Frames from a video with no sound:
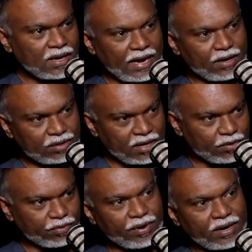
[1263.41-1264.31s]
I try
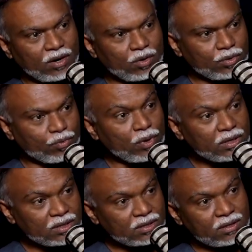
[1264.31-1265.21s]
to find out what
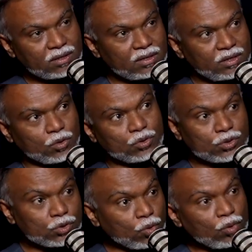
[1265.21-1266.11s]
your
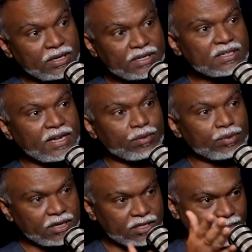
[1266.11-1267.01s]
soul is saying with
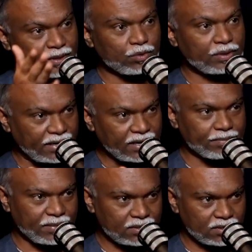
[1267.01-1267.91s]
respect to that
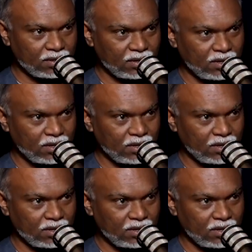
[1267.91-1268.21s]
dimension.